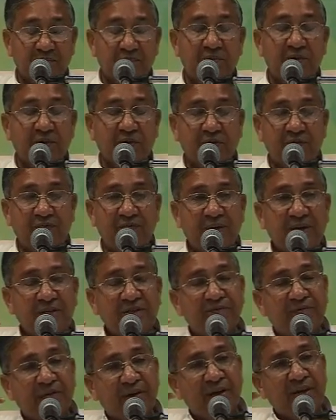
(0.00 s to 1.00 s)

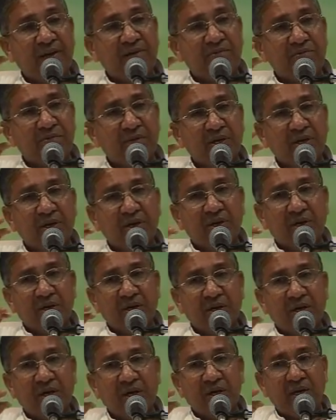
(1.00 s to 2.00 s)
Purifies fire,
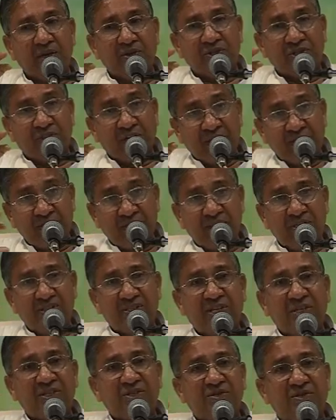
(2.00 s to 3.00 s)
uh, changes
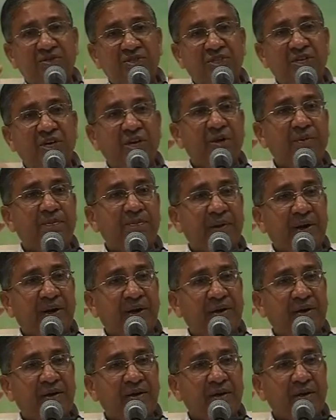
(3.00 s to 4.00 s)
the shape
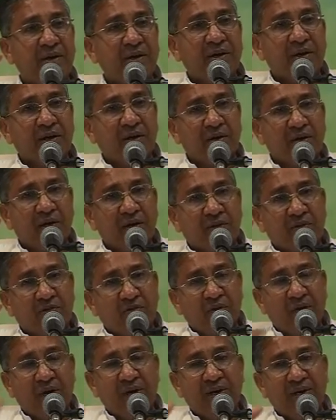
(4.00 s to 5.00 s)
and uh,
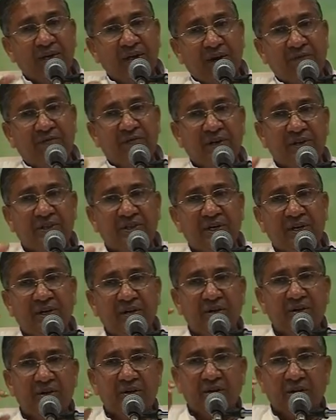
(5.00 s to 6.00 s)
quality,
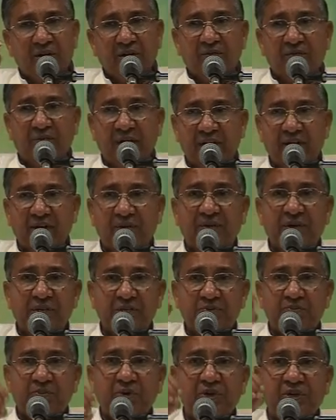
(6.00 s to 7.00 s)
everything, whatever
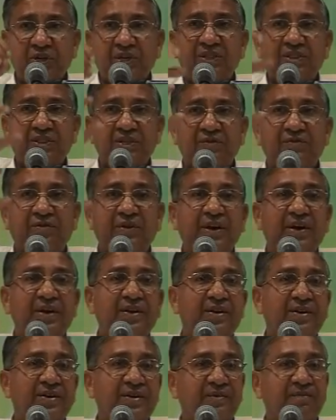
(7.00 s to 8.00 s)
is put in the
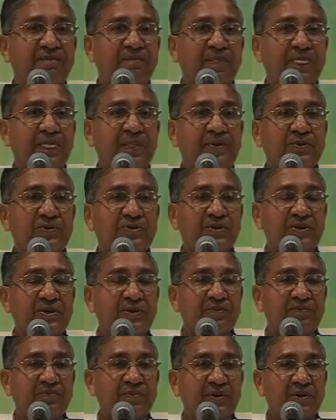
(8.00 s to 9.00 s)
fire. You see,
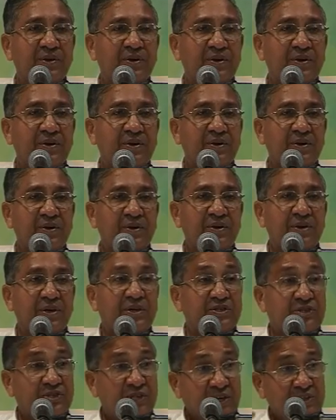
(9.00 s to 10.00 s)

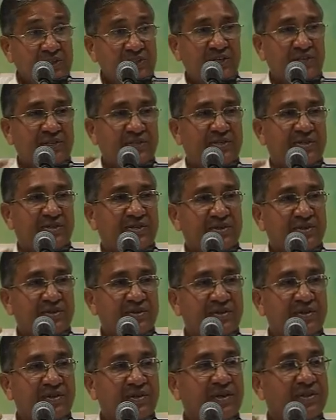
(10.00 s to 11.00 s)
it changes
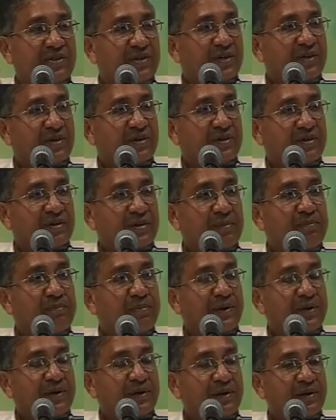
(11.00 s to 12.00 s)
the thing
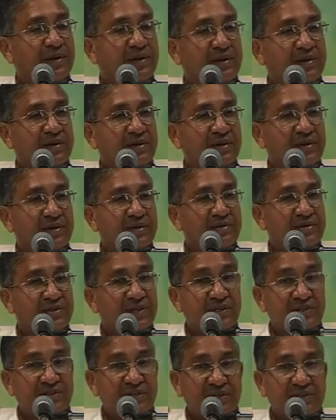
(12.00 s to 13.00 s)
completely,
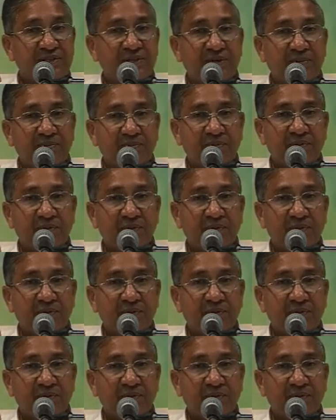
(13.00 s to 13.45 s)
change the shape.